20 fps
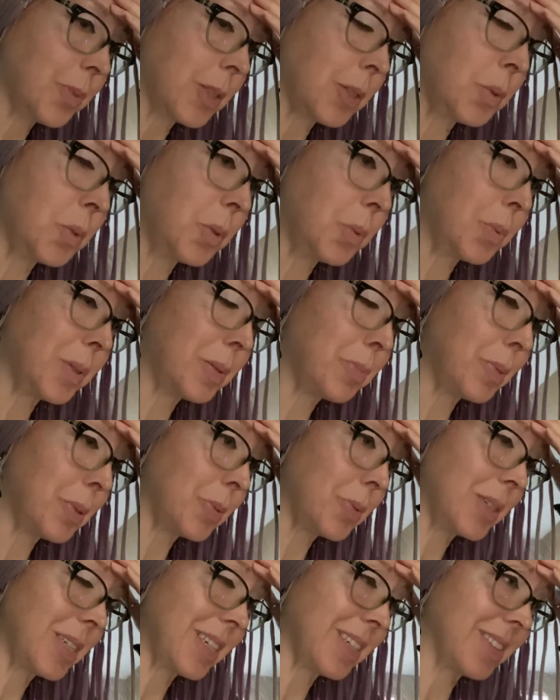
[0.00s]
with rainbow
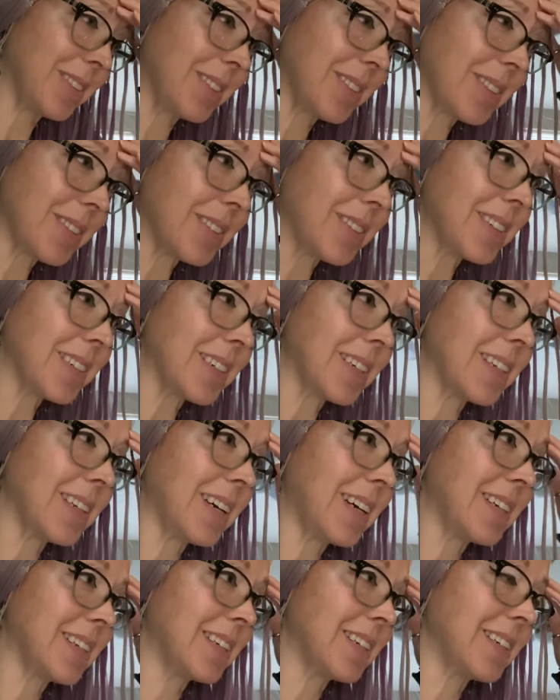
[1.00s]
tinsel I can
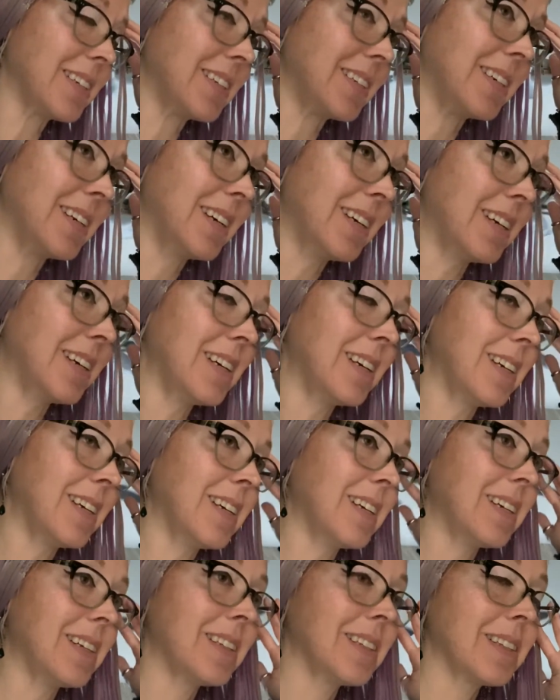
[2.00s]
add in.
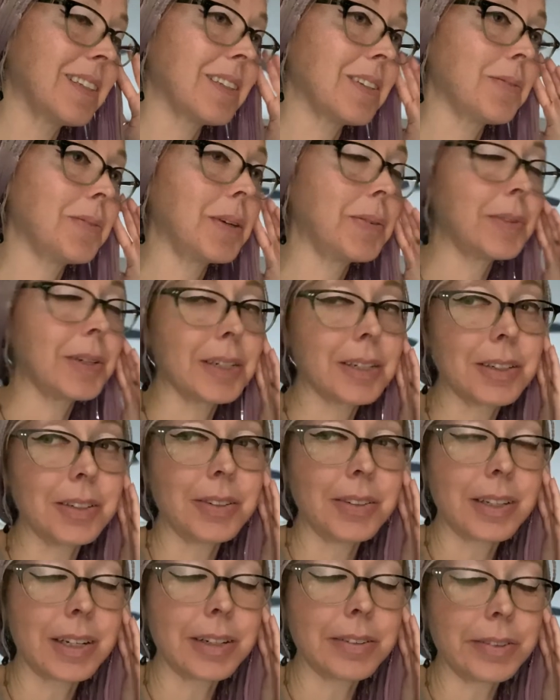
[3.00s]
So maybe I can do
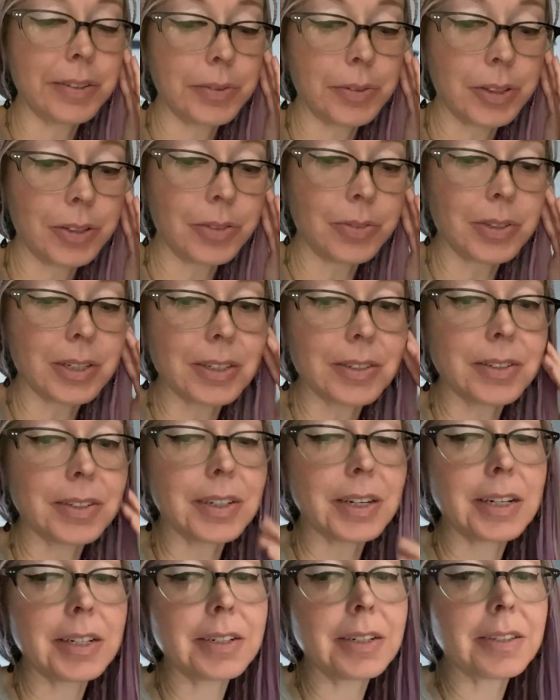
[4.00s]
that if I want to do tinsel
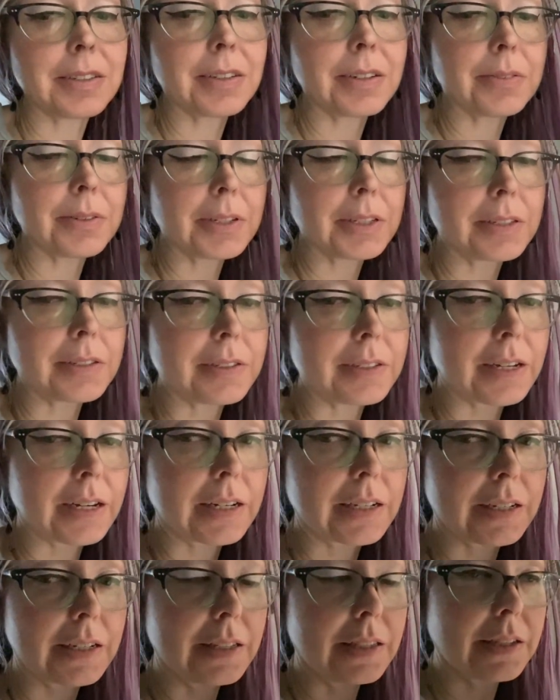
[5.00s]
again. It does get really
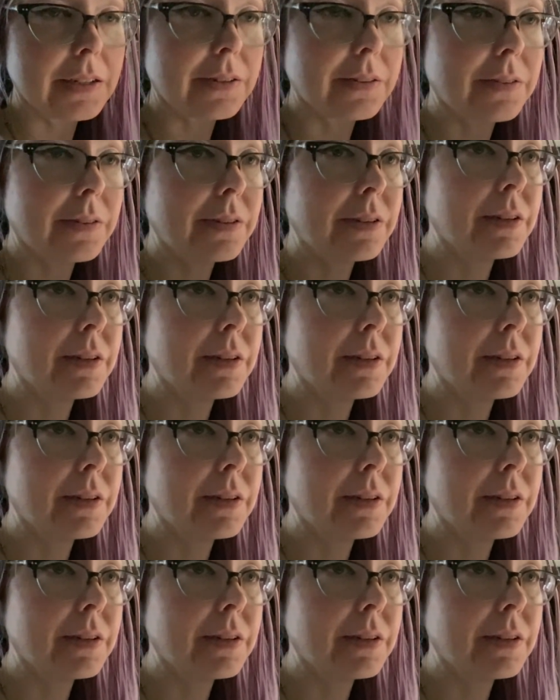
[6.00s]
staticky though.